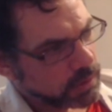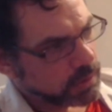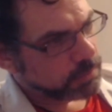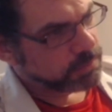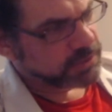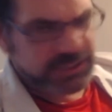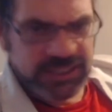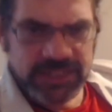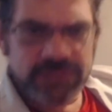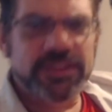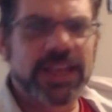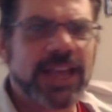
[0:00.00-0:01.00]

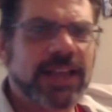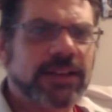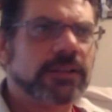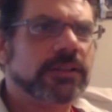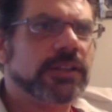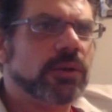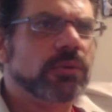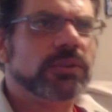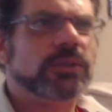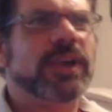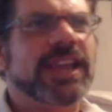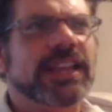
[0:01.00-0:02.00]
believe that the only
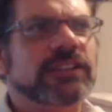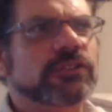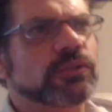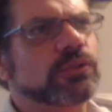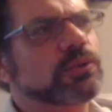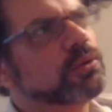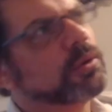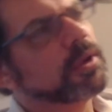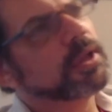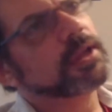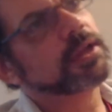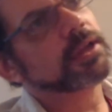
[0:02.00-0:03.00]
way to
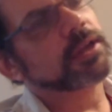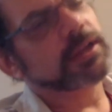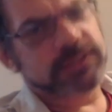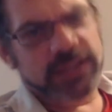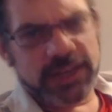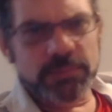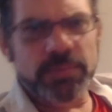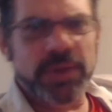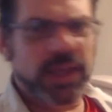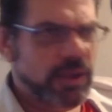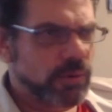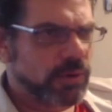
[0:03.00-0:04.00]
attain
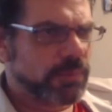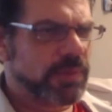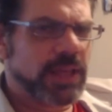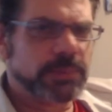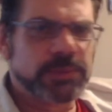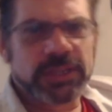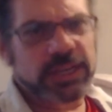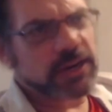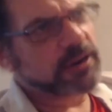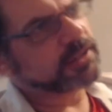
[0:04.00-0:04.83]
power, popularity,